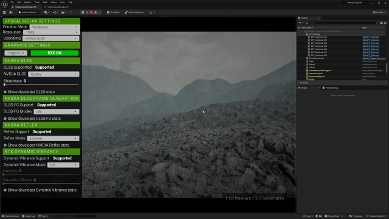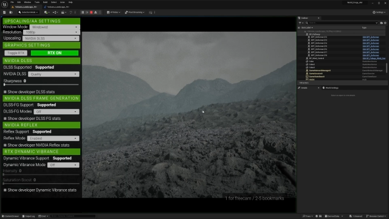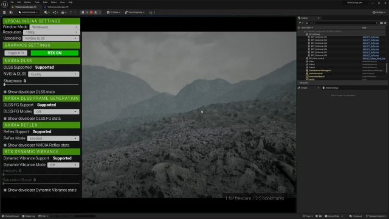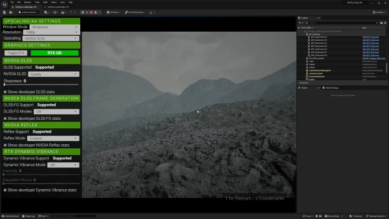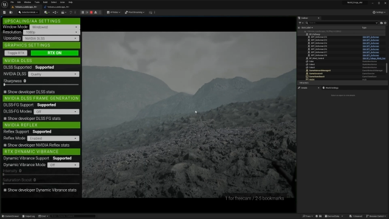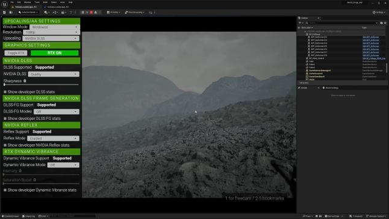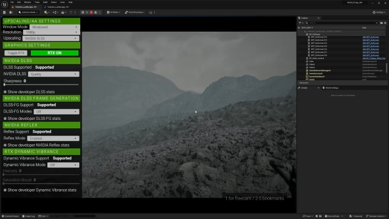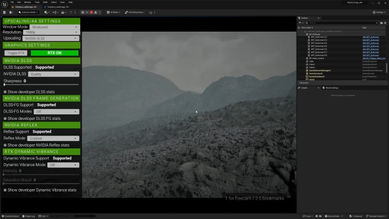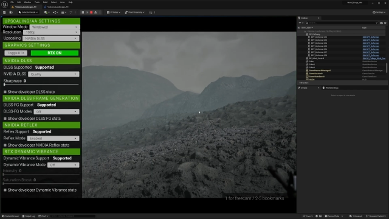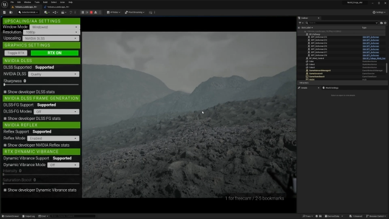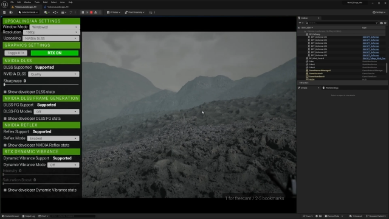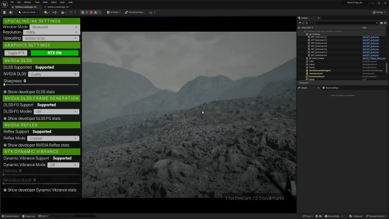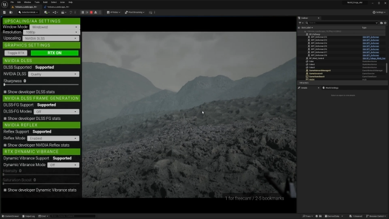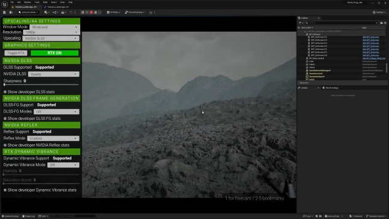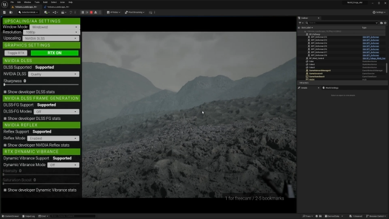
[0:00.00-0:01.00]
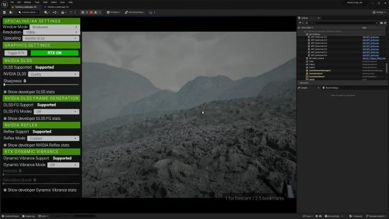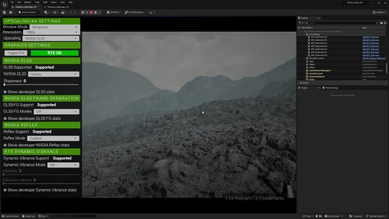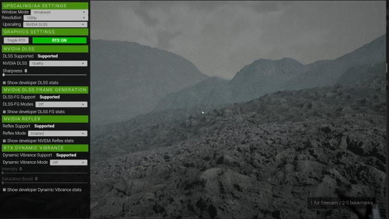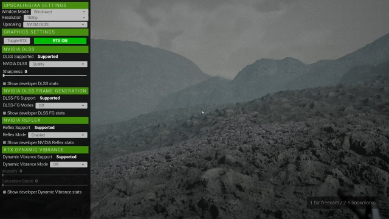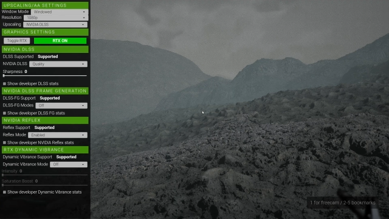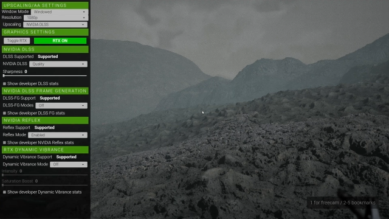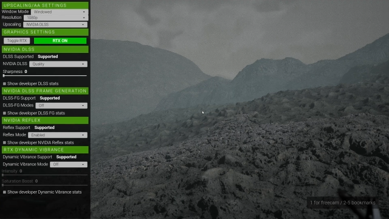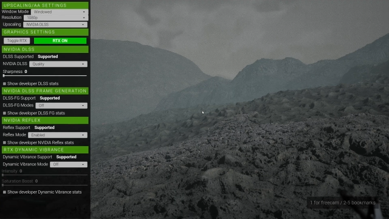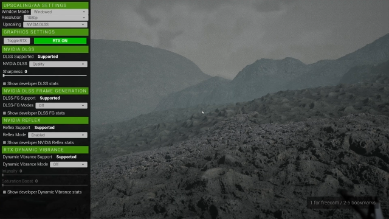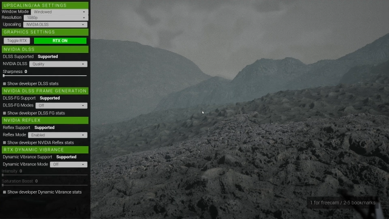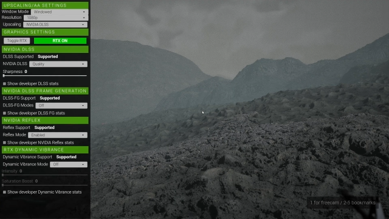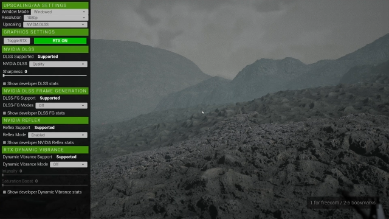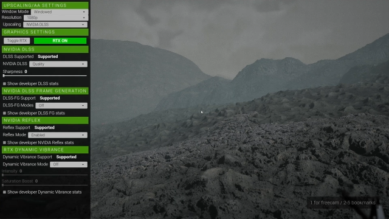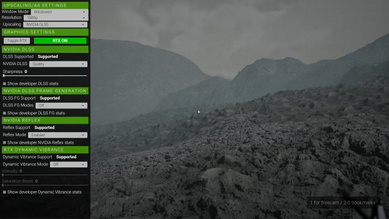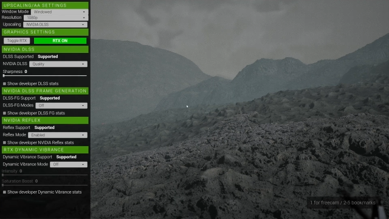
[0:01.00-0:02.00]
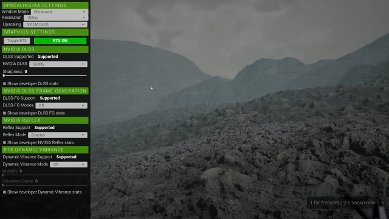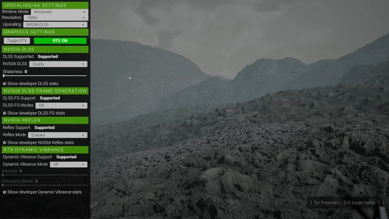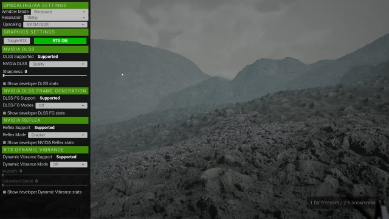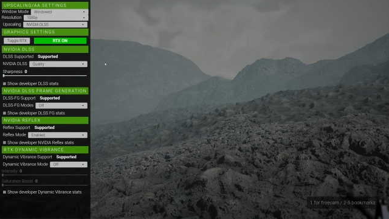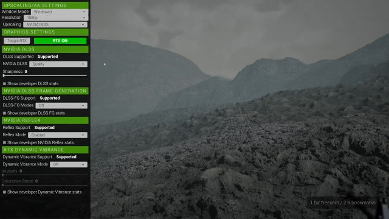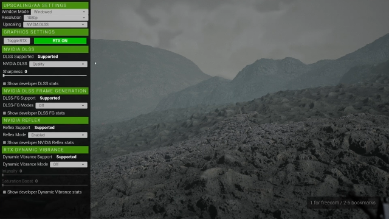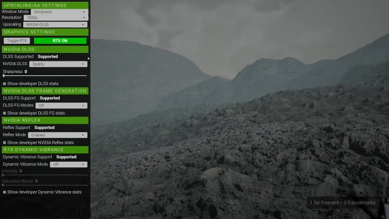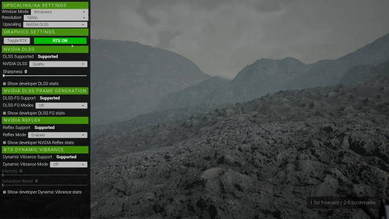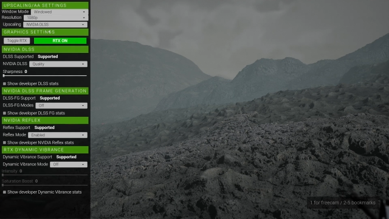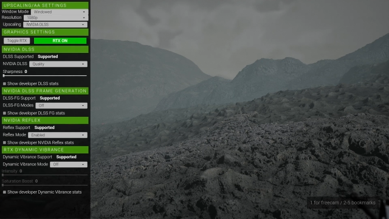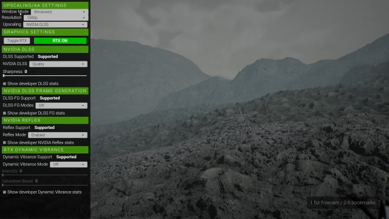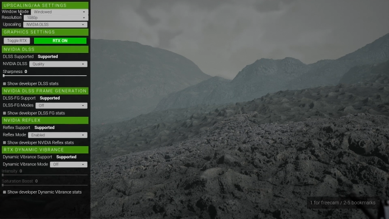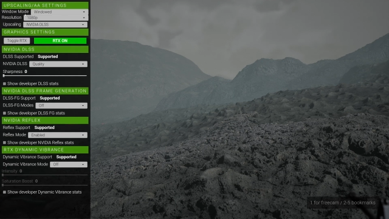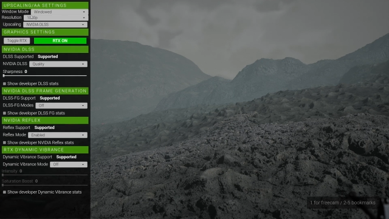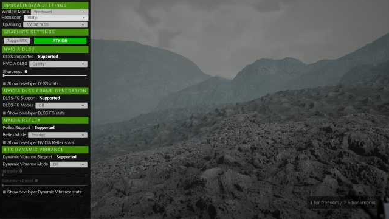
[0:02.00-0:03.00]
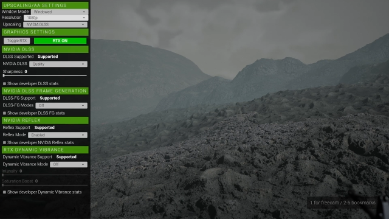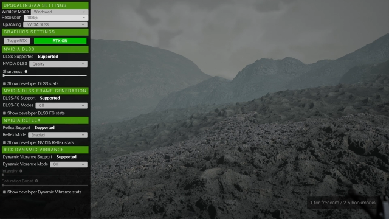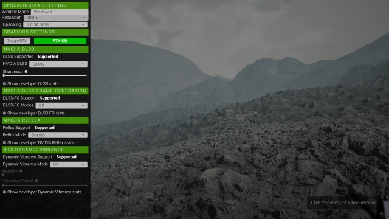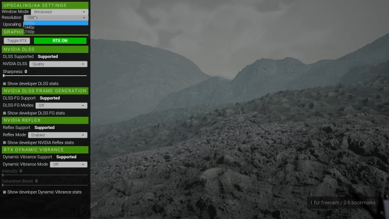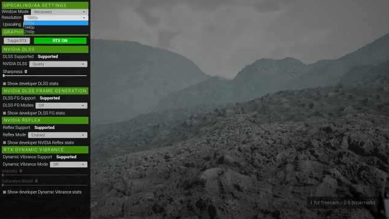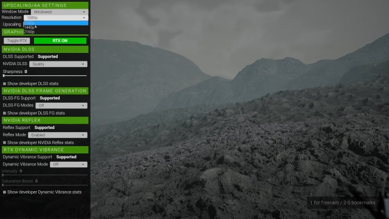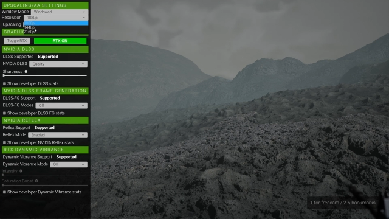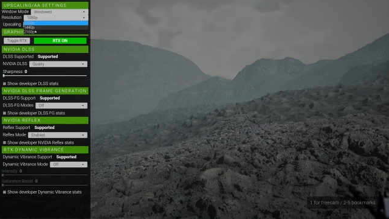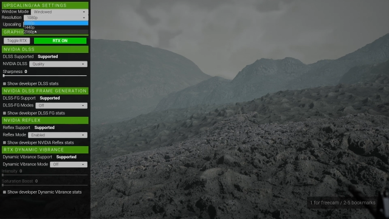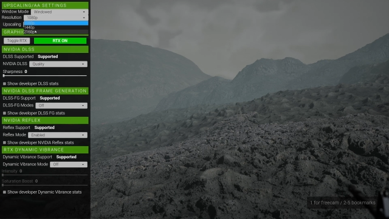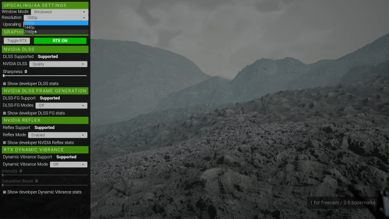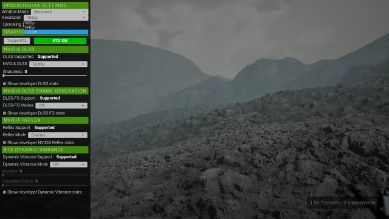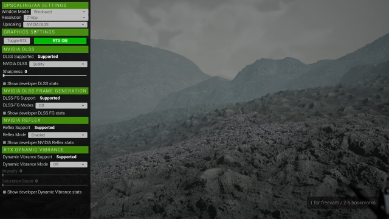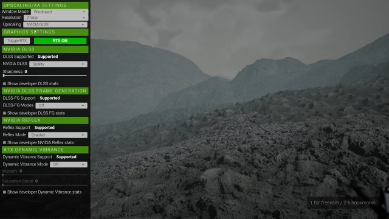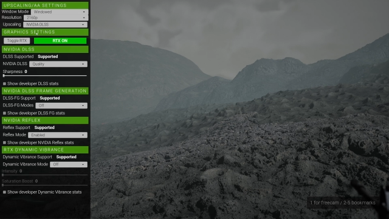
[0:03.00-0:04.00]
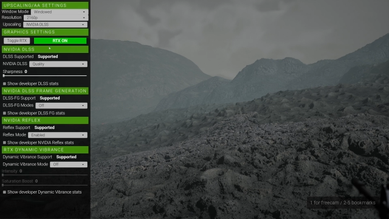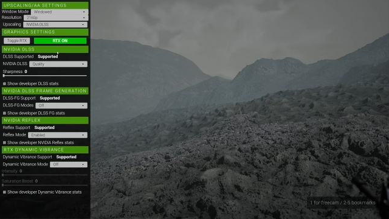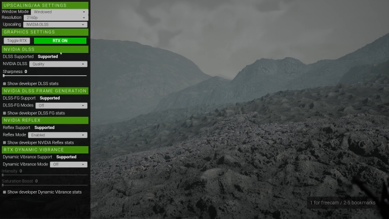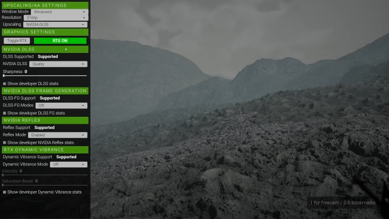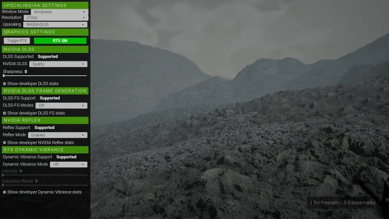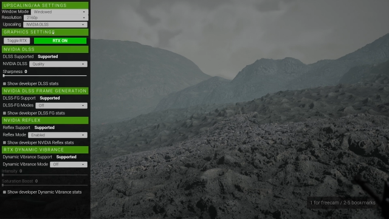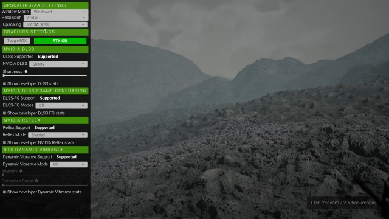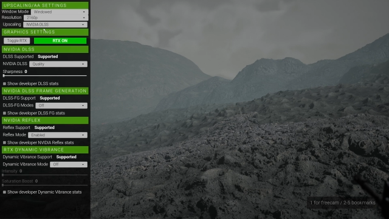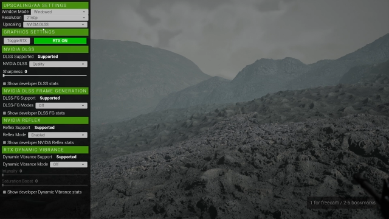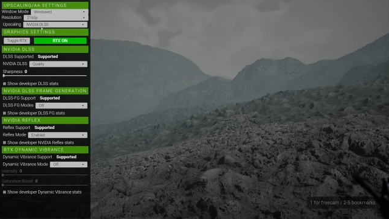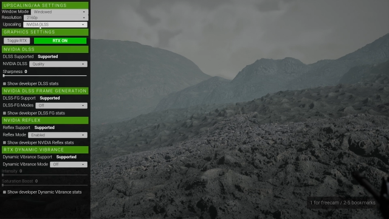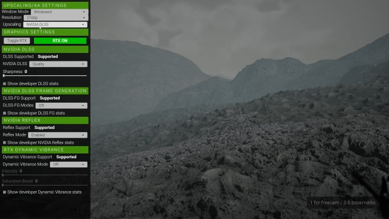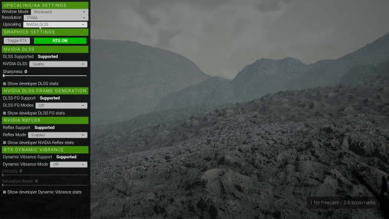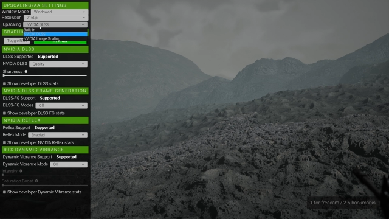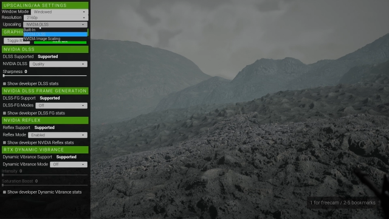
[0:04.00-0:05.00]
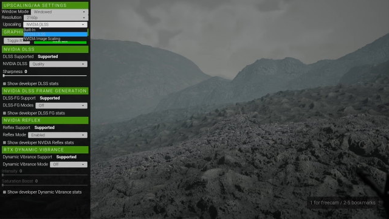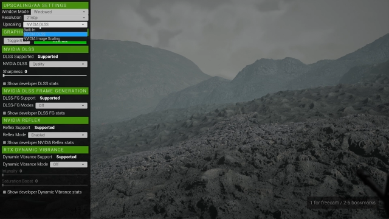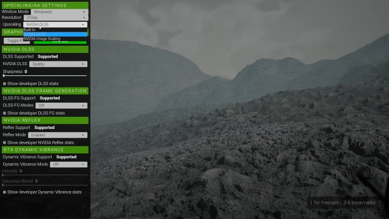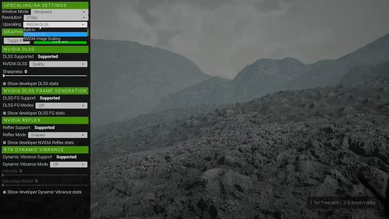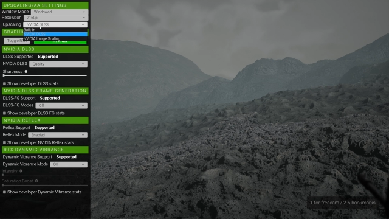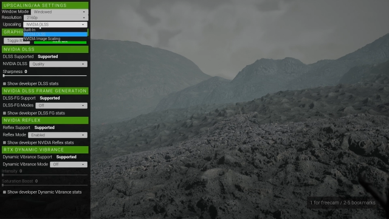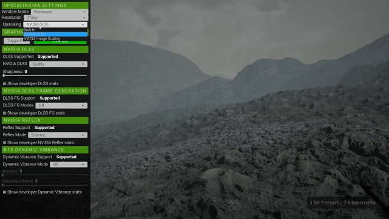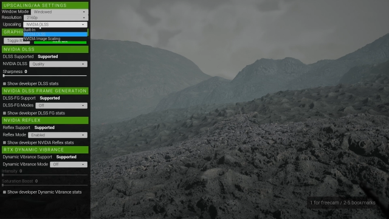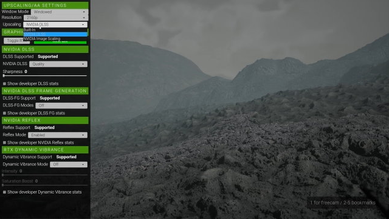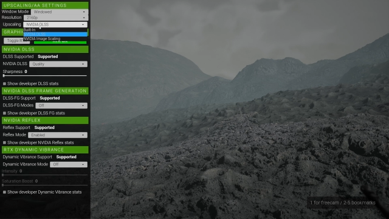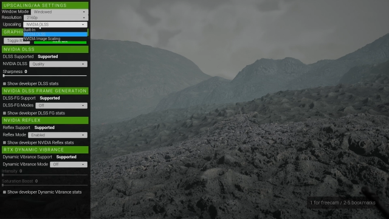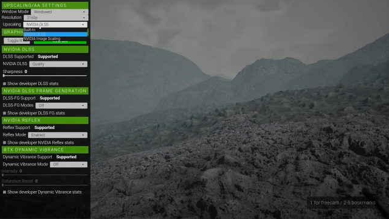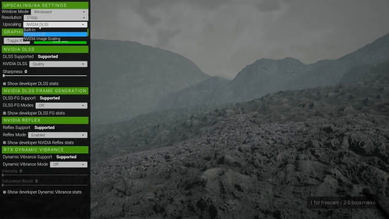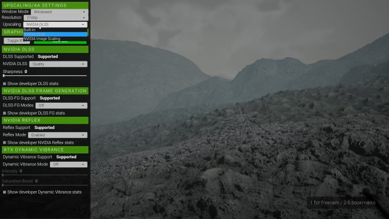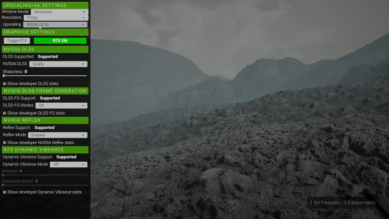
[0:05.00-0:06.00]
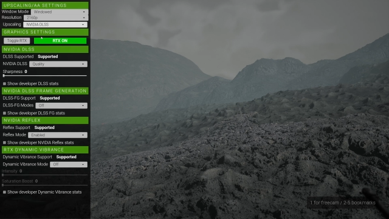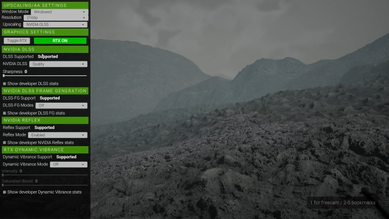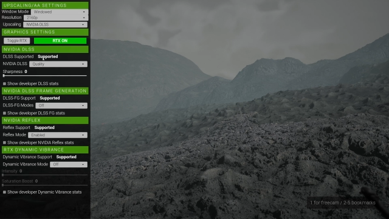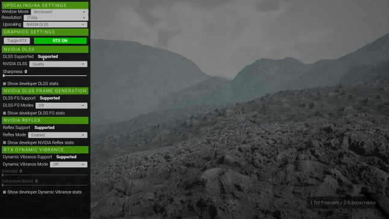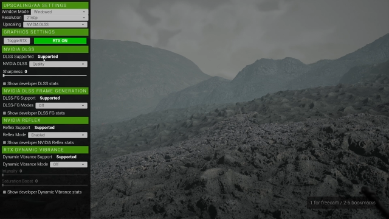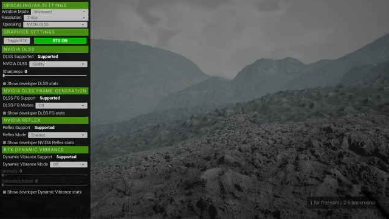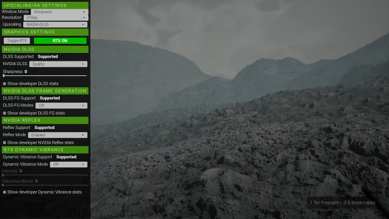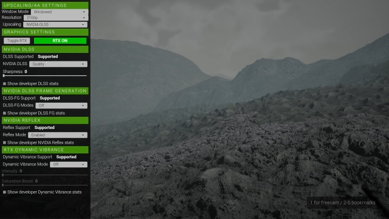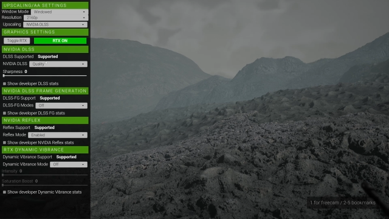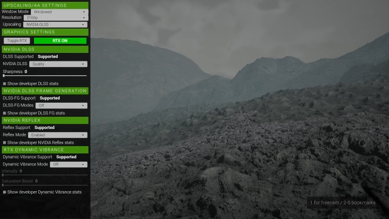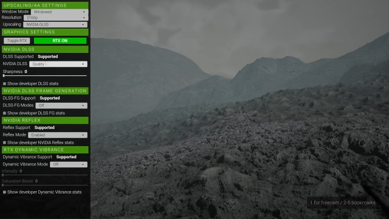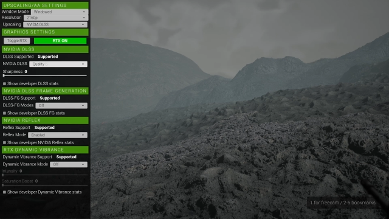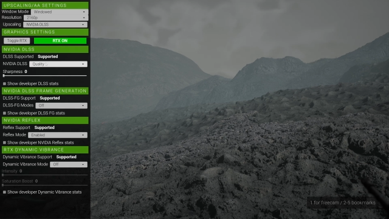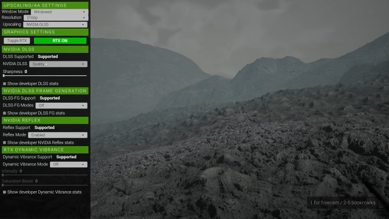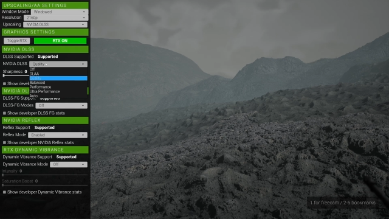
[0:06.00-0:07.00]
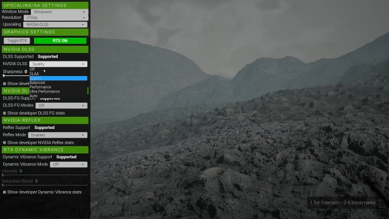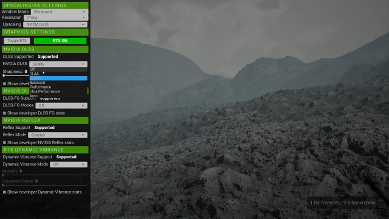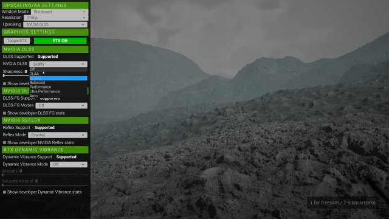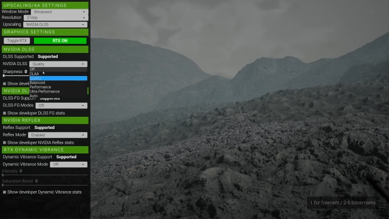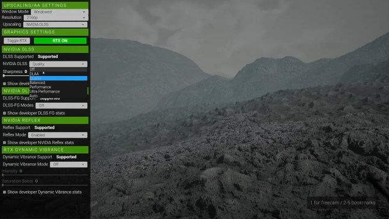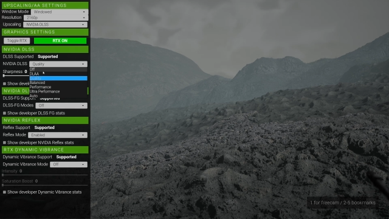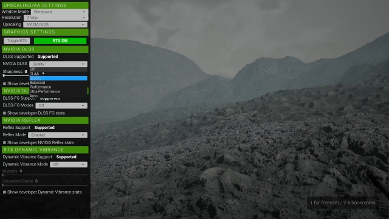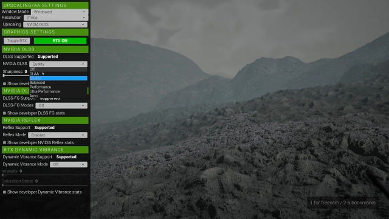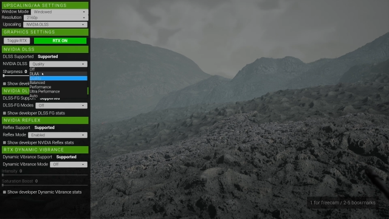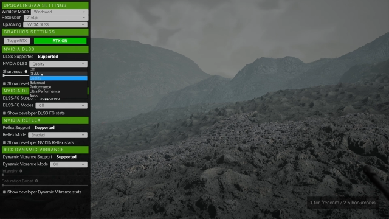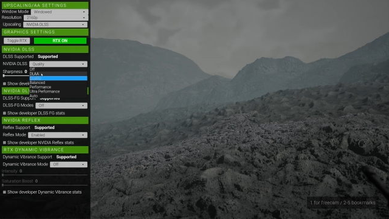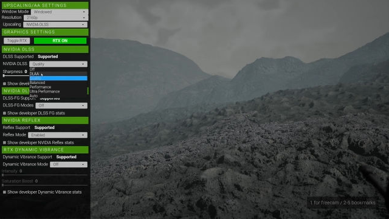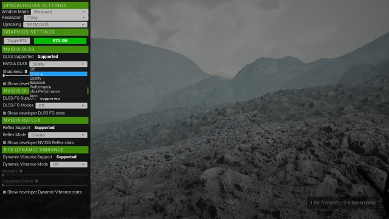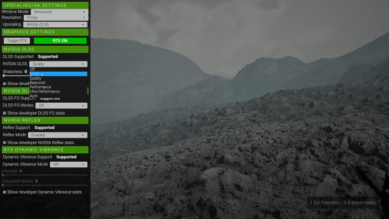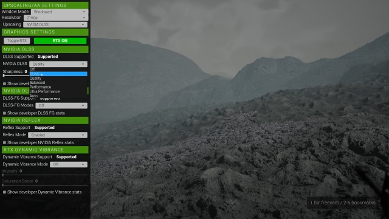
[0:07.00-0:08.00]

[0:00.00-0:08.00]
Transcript: No face is visible, so there are no lips to read.